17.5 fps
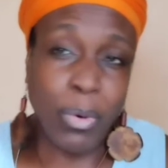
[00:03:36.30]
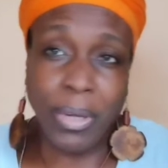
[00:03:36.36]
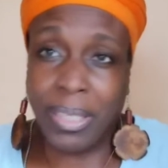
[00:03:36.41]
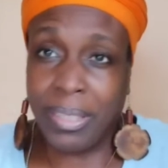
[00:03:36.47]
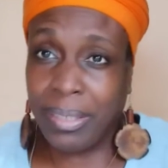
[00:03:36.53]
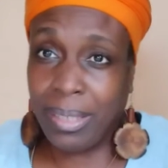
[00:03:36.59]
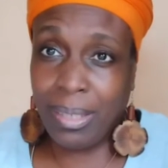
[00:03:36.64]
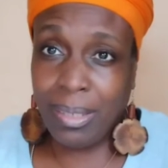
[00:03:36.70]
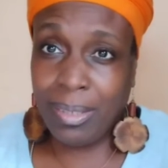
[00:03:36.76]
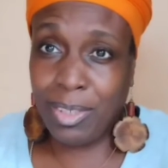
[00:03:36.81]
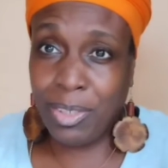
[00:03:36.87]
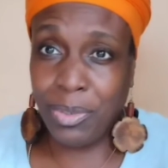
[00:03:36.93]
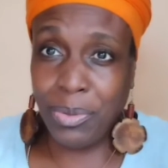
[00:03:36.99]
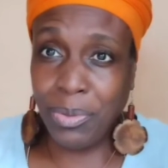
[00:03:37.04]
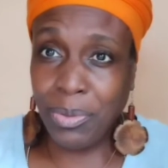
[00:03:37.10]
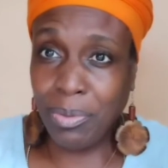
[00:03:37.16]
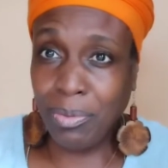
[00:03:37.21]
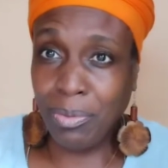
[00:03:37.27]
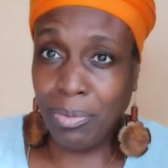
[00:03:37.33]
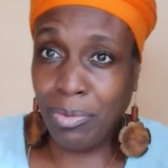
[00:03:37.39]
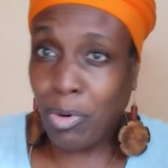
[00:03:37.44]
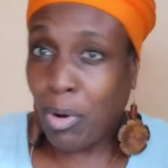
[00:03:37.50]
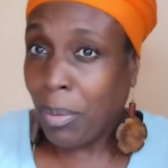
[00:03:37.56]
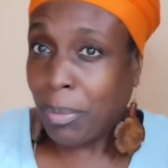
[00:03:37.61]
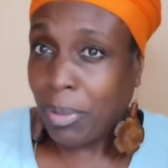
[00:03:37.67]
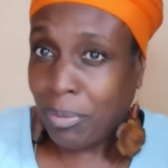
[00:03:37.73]
oily to
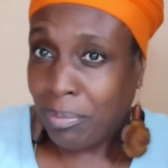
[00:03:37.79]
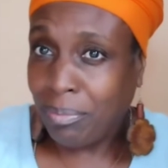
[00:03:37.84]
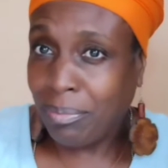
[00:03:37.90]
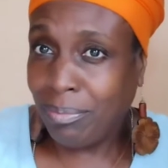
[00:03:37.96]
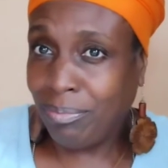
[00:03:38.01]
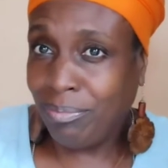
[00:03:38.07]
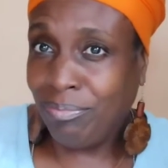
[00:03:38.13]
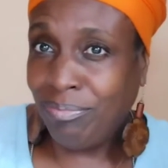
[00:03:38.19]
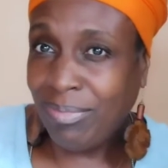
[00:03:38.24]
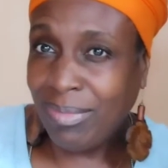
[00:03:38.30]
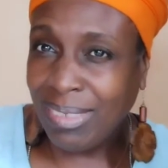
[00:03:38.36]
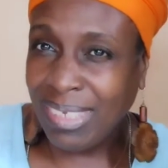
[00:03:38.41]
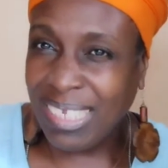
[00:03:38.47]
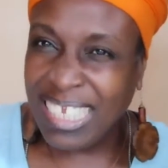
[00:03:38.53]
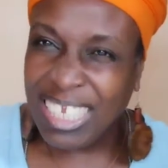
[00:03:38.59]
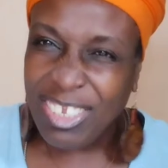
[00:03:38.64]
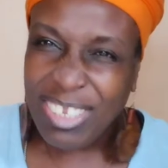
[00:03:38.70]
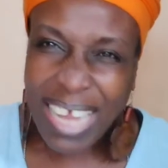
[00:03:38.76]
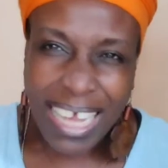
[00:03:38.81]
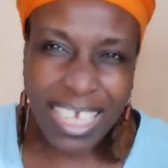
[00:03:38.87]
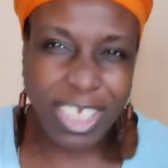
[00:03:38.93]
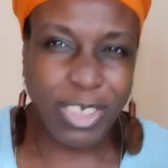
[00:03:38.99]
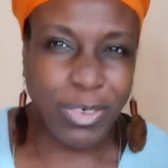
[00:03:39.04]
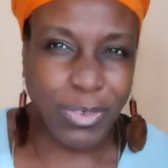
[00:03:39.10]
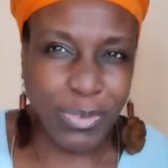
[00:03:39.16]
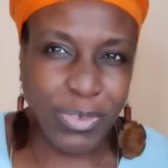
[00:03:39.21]
normal. It's
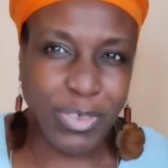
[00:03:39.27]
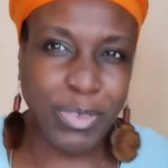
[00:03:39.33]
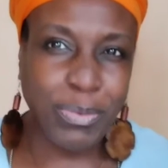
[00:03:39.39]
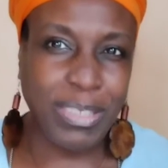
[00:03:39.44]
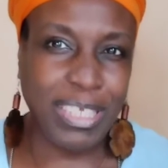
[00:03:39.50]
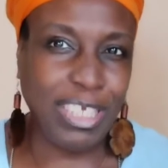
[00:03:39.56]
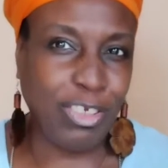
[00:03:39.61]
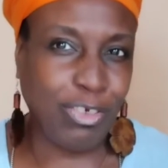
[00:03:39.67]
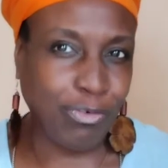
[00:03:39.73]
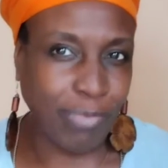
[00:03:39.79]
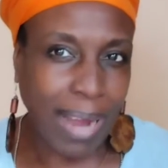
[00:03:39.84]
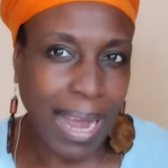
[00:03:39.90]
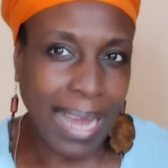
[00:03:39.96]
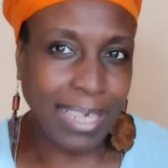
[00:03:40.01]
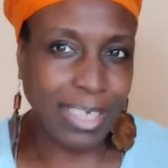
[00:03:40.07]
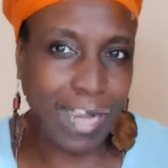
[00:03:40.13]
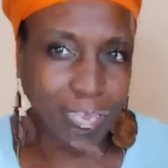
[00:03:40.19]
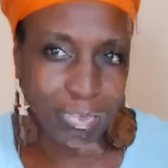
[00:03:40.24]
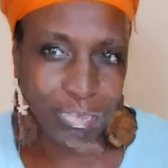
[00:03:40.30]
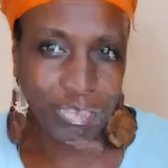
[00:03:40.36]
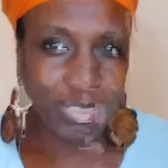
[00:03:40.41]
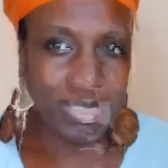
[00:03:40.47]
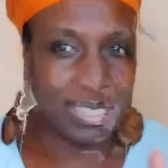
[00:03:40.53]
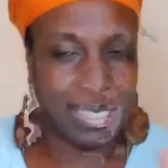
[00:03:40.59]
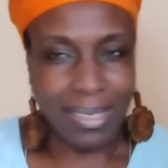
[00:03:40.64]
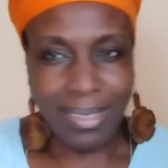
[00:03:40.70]
not usually dry.
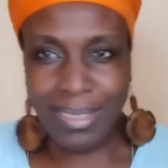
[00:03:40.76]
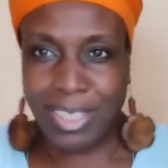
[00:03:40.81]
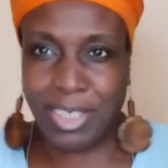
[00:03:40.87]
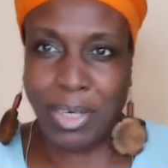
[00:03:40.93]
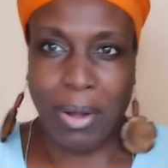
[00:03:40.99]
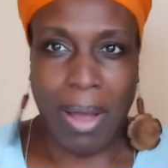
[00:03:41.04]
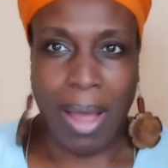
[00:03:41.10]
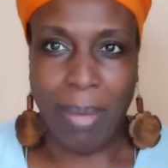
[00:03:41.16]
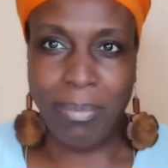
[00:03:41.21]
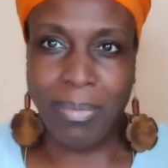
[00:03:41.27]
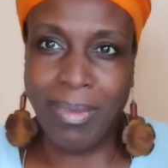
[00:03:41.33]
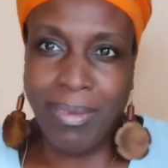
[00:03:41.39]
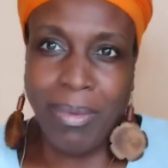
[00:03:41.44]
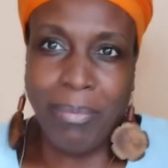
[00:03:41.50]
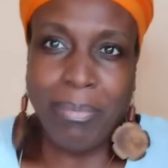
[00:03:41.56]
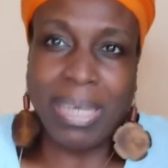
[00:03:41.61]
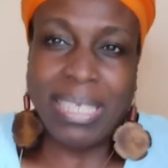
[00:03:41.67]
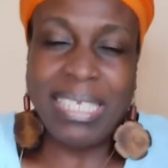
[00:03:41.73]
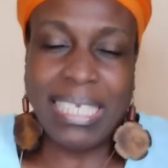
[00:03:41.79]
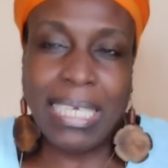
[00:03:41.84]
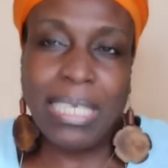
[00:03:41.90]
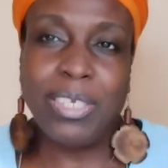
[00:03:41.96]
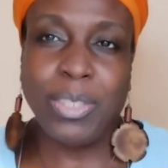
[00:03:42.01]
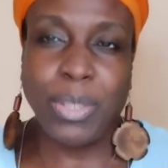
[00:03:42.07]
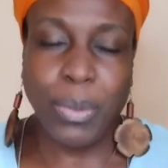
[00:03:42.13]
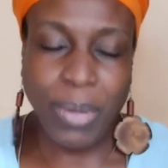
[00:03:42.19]
Usually, you know, my
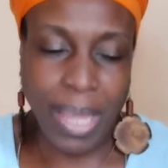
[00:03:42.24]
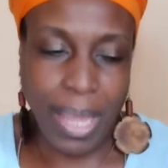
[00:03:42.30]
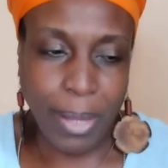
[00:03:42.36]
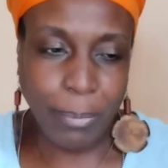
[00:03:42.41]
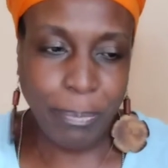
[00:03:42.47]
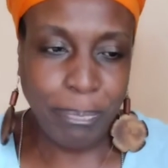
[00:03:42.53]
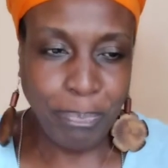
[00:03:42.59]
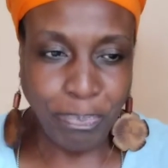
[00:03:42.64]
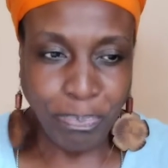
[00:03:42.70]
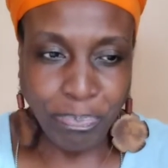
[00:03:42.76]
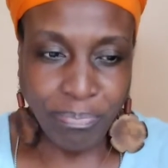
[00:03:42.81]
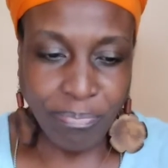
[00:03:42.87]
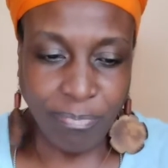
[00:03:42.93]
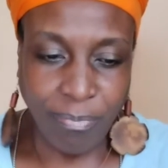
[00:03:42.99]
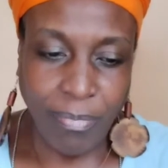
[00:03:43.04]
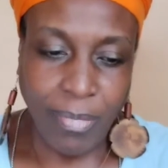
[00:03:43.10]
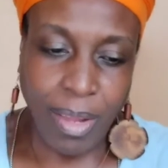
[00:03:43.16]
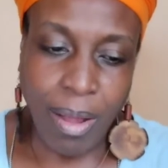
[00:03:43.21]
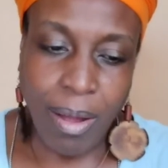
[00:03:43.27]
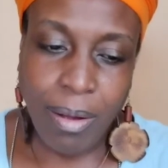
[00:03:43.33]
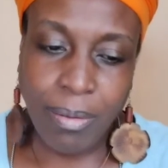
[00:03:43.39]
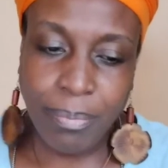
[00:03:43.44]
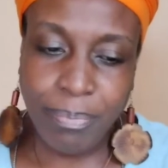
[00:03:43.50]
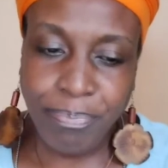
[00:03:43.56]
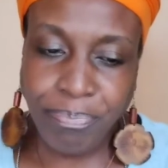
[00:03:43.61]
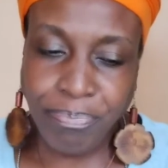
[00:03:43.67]
skin is okay.
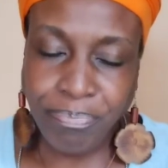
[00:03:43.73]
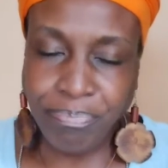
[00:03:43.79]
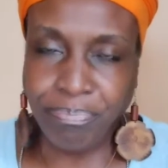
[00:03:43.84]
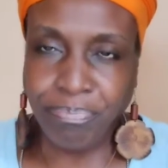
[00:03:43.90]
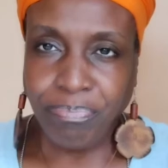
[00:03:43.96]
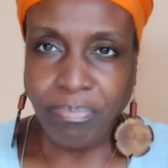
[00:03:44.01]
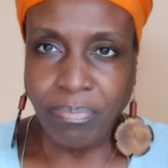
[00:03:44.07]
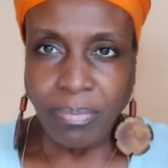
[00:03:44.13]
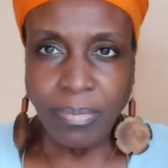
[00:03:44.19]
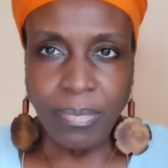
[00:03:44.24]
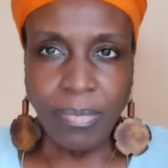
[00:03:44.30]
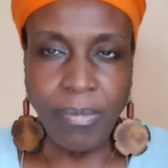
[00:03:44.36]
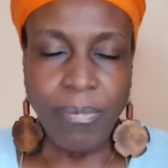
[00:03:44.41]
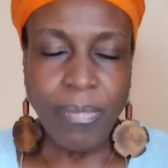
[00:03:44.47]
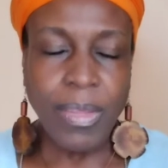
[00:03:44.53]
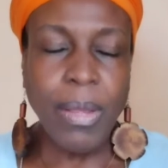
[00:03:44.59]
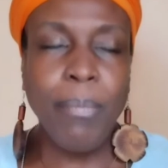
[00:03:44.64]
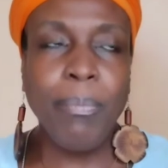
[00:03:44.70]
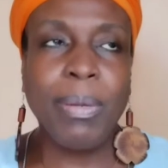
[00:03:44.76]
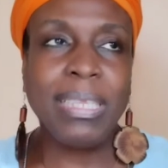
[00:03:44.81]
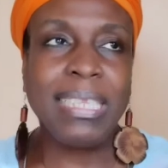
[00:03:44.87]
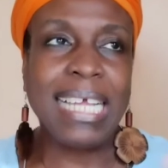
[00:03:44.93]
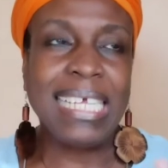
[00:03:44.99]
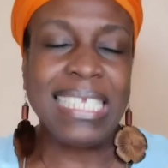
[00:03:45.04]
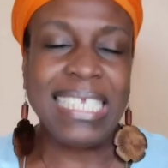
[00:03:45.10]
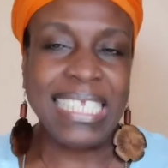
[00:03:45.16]

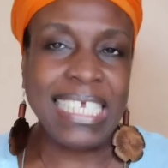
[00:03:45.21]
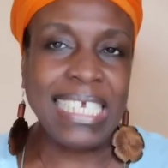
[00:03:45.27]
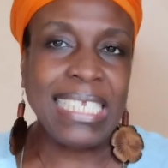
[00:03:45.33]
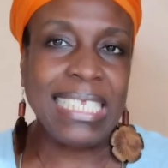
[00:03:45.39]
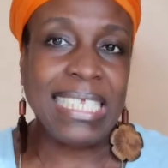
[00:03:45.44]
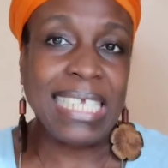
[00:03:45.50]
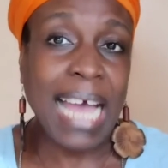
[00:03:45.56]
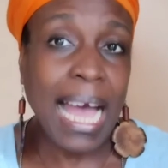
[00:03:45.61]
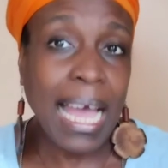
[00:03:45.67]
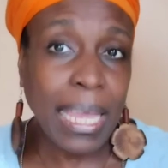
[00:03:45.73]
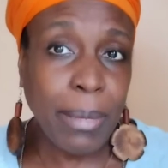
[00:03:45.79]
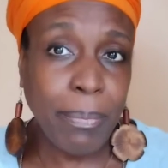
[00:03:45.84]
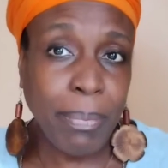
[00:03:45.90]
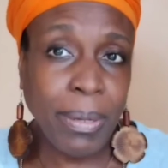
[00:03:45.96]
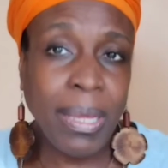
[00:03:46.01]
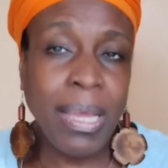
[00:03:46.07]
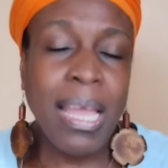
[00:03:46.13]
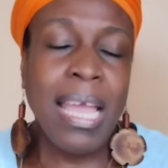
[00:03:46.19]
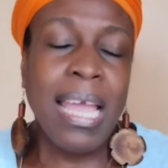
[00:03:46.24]
But that skin type